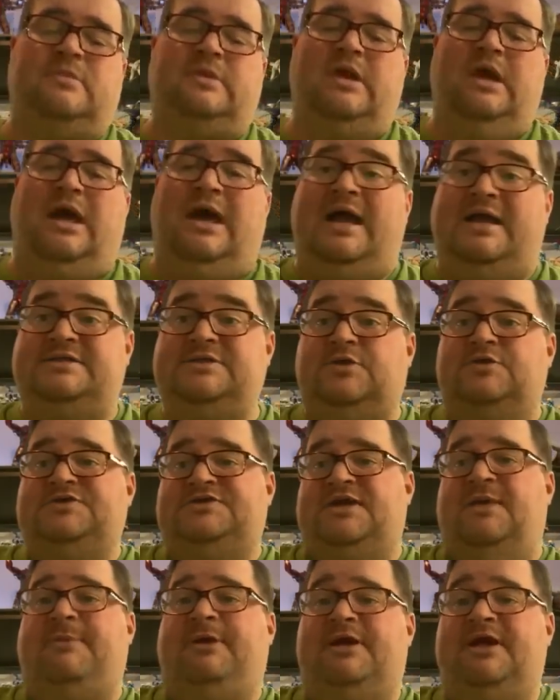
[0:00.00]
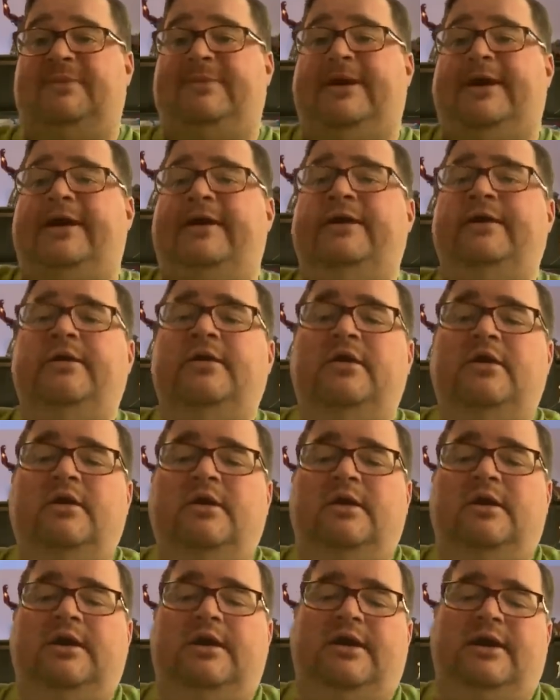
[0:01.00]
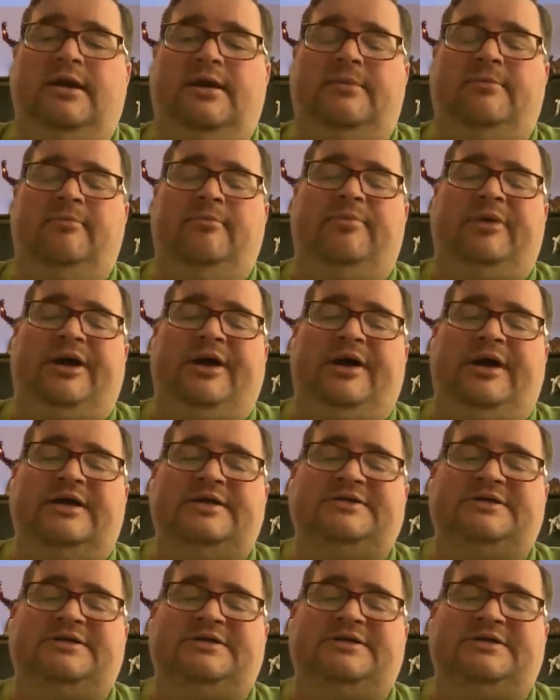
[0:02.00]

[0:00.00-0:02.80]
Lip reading: I sold some on eBay, but